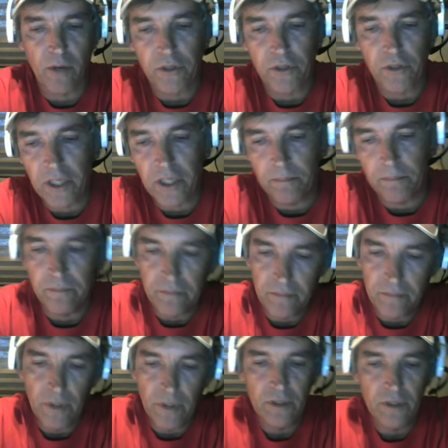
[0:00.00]
would keep
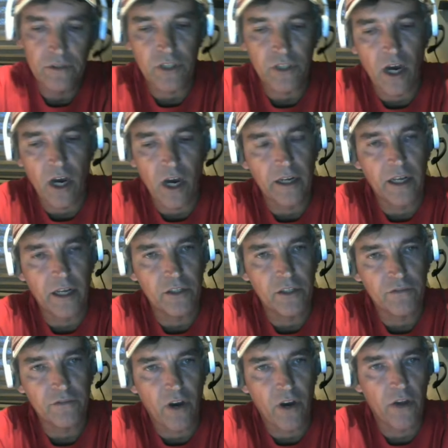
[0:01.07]
Scott and his
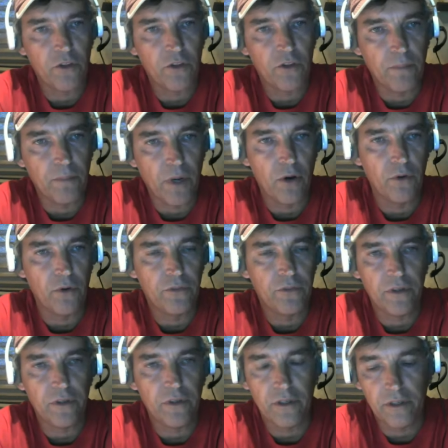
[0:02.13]
father both
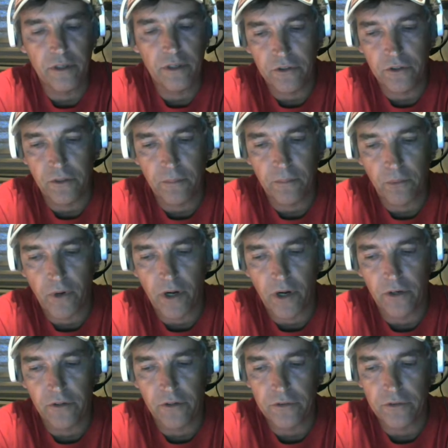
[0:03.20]
in your
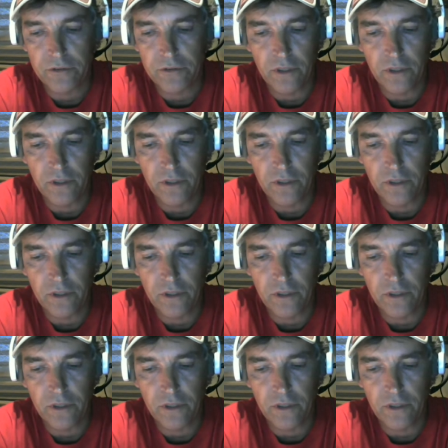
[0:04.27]
prayers,